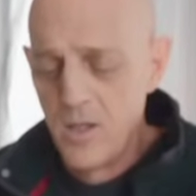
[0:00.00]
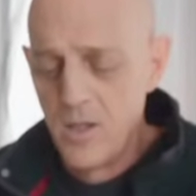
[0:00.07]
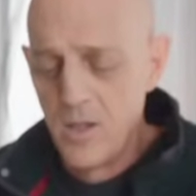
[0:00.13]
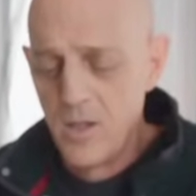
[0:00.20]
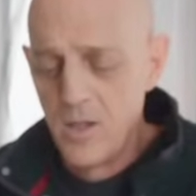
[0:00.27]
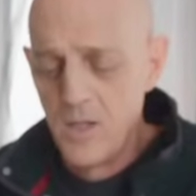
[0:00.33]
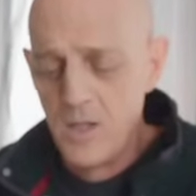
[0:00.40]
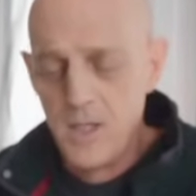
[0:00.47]

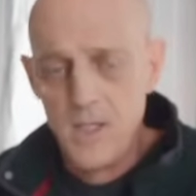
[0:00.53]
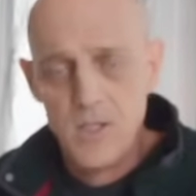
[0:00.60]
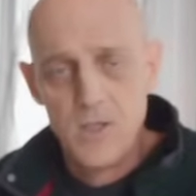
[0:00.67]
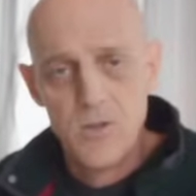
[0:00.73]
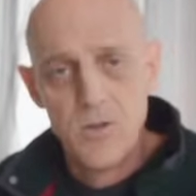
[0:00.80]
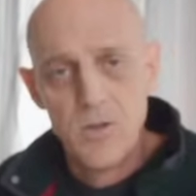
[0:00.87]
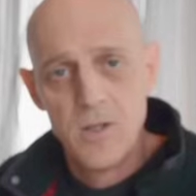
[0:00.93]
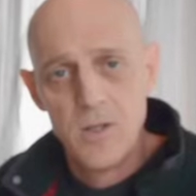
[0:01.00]
the
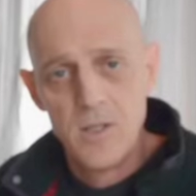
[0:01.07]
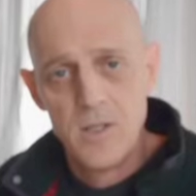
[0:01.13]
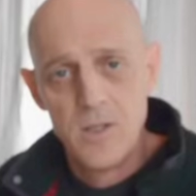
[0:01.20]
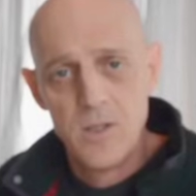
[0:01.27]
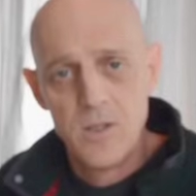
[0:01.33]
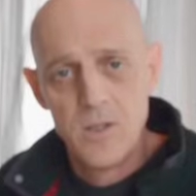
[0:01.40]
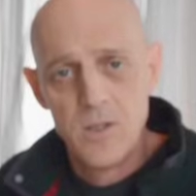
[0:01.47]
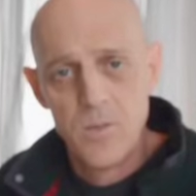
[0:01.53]
easier it
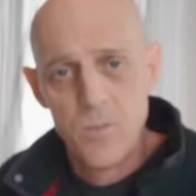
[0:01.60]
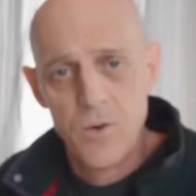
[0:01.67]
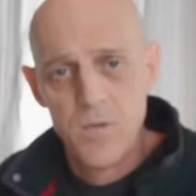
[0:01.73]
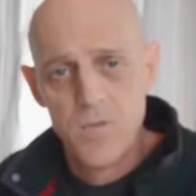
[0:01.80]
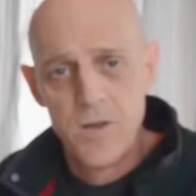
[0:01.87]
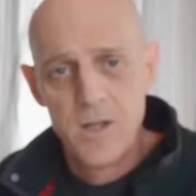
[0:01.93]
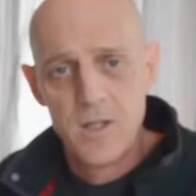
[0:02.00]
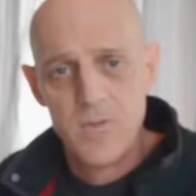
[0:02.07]
is, and the more
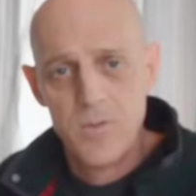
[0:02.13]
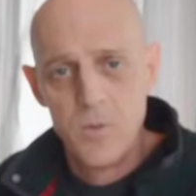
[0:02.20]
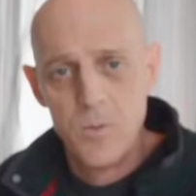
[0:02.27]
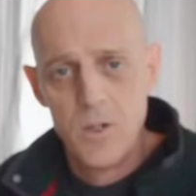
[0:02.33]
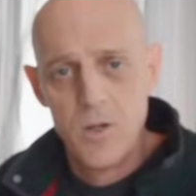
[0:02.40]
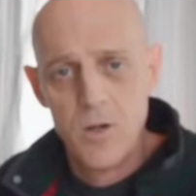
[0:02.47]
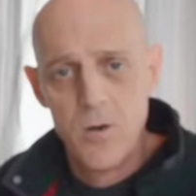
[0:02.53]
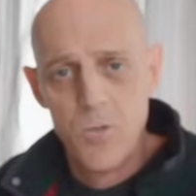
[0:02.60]
effectively we
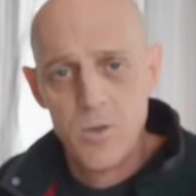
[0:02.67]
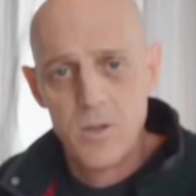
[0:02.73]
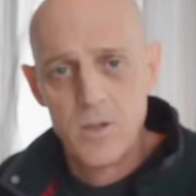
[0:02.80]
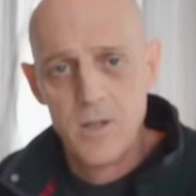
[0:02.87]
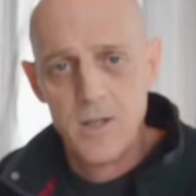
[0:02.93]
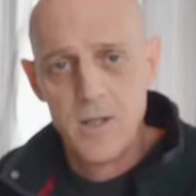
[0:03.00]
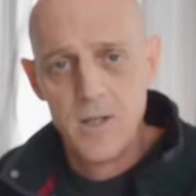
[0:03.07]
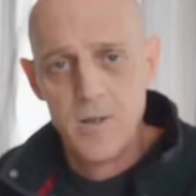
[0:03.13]
can all work
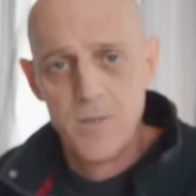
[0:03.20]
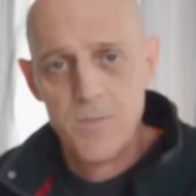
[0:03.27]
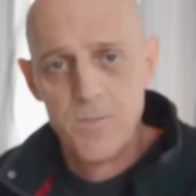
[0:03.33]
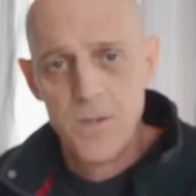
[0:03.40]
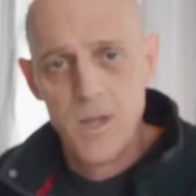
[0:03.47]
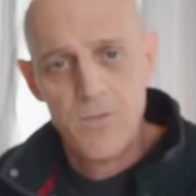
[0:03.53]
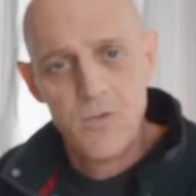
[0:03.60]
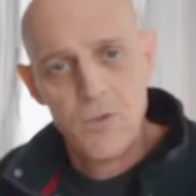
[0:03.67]
together.
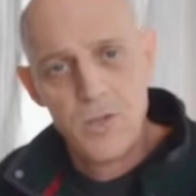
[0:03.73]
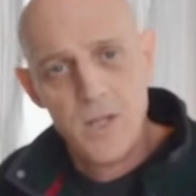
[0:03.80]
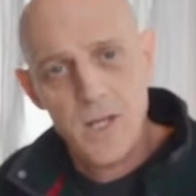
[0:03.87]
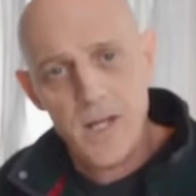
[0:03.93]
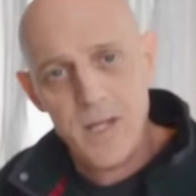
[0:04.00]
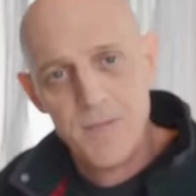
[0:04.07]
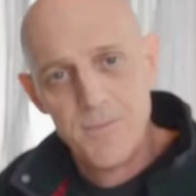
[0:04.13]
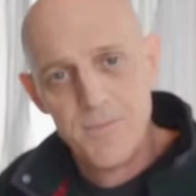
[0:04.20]
Have a good day.